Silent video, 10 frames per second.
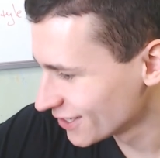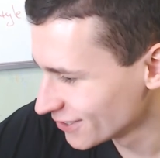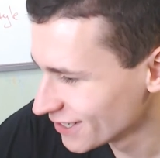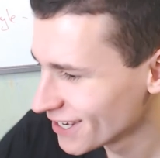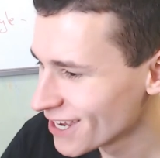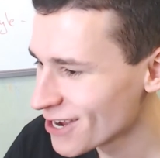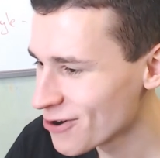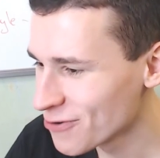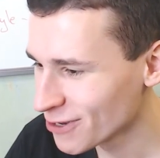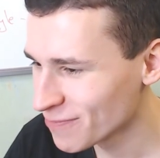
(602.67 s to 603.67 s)
who
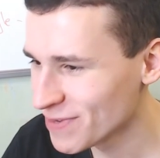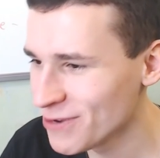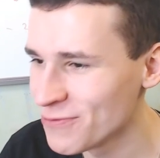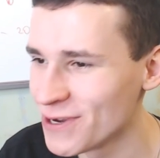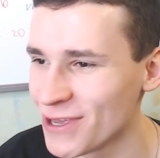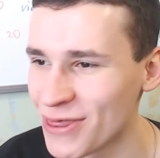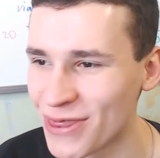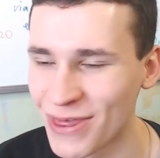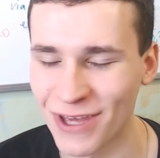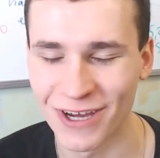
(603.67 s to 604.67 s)
will be
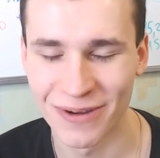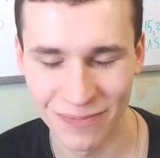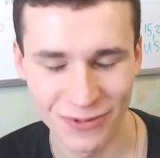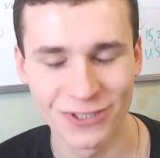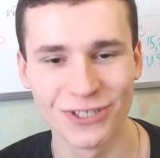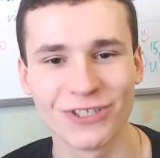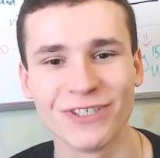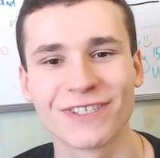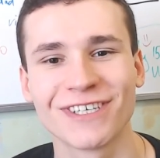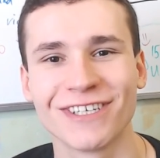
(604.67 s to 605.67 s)
with uh, musician
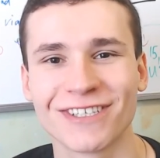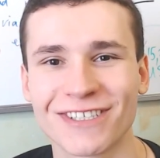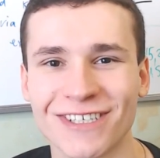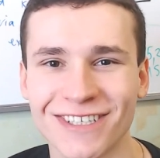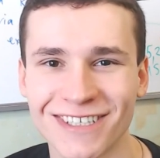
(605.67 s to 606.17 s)
skills.